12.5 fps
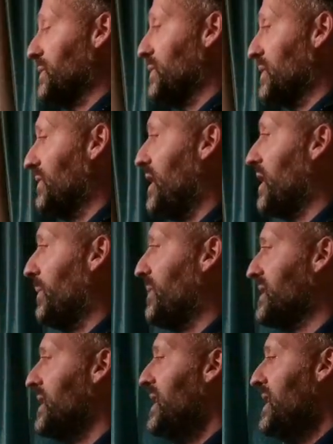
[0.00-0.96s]
sorts of items.
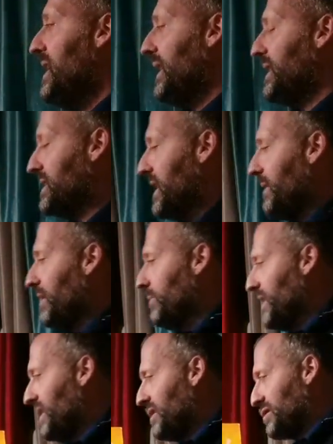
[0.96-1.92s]
And the same can
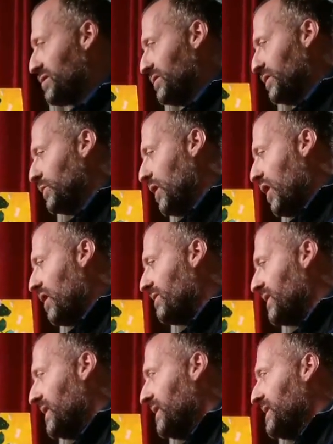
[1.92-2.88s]
be true of
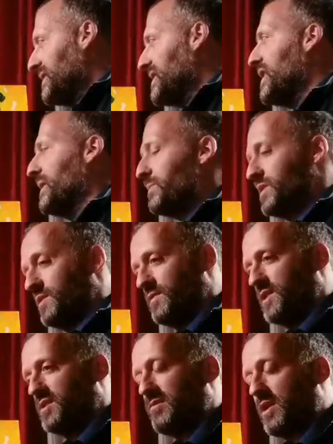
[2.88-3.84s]
types of
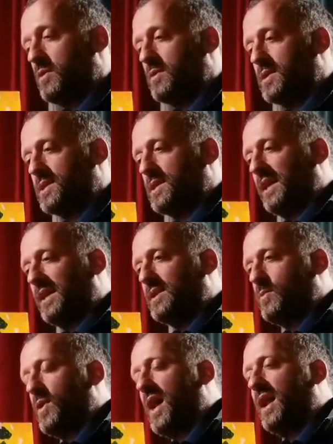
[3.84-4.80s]
strokes as
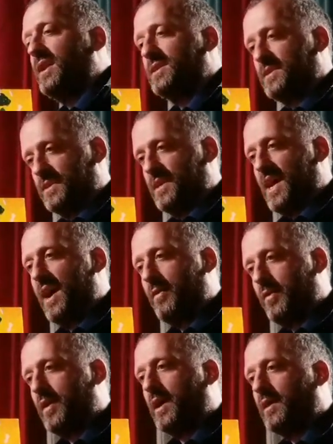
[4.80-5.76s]
well as how
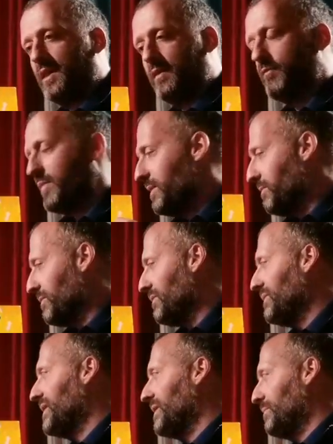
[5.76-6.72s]
thick they've been,
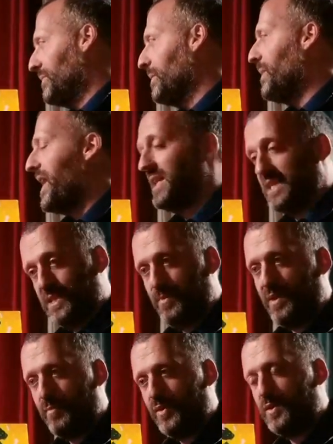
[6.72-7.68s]
you know, the paint's
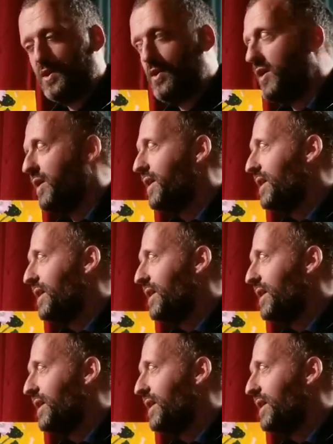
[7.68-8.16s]
been put on.